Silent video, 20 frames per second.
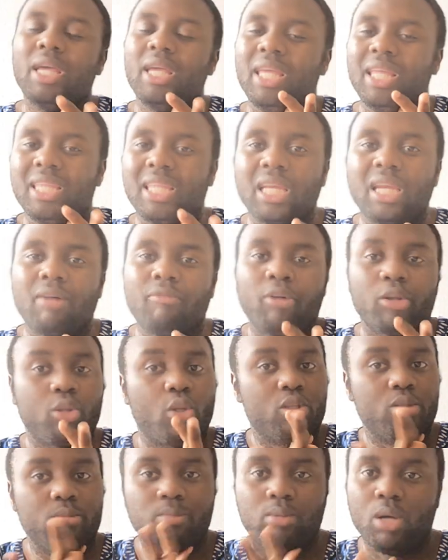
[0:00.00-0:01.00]
internal
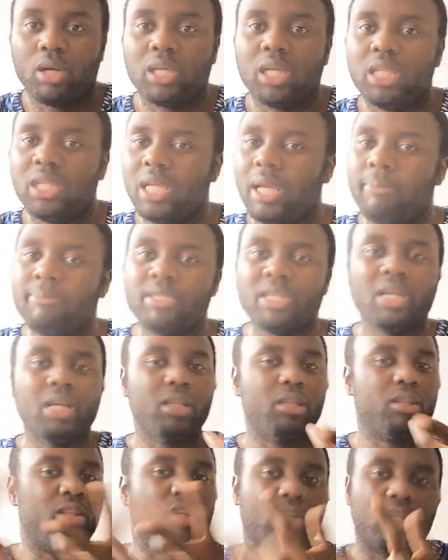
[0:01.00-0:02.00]
factors blocking them,
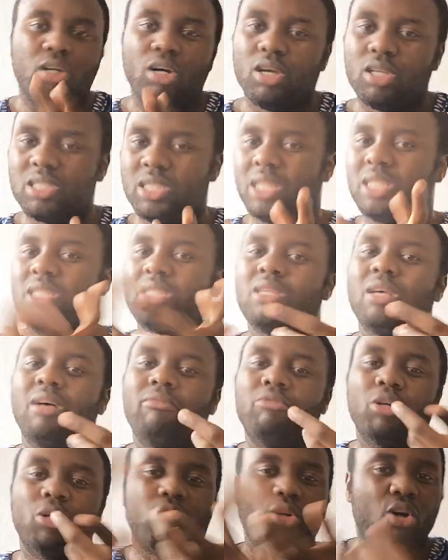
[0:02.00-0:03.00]
the course
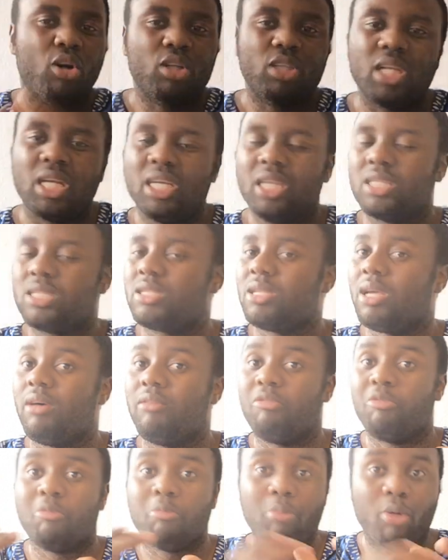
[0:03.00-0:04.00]
itself, the content
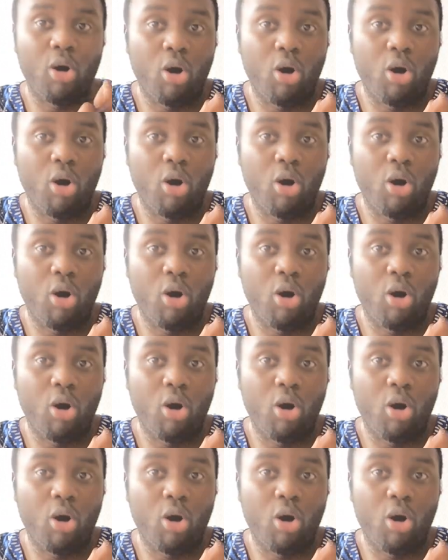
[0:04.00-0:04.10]
itself,